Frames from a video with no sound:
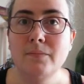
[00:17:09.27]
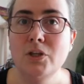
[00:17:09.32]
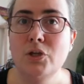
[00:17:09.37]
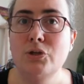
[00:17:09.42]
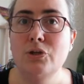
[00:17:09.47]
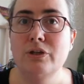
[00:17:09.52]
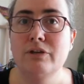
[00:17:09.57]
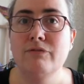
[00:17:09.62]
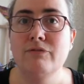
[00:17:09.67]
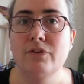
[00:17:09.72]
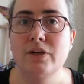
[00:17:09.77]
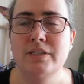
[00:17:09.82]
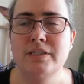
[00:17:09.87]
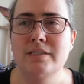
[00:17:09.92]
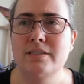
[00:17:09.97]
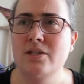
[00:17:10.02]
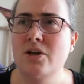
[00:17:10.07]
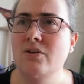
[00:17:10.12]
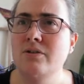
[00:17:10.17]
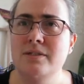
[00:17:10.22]
You can find it
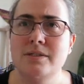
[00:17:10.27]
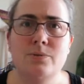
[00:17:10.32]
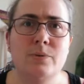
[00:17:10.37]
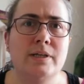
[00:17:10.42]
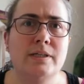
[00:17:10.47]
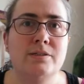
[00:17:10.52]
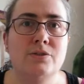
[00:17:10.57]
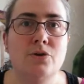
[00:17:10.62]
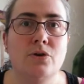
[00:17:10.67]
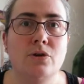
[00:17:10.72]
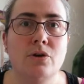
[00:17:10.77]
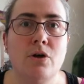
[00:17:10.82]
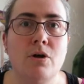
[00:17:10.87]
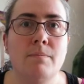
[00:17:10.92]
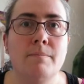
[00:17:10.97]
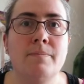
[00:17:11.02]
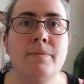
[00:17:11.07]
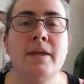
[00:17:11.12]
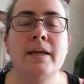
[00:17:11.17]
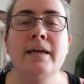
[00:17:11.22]
at
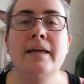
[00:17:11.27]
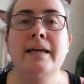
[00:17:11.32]
taraswigger.com,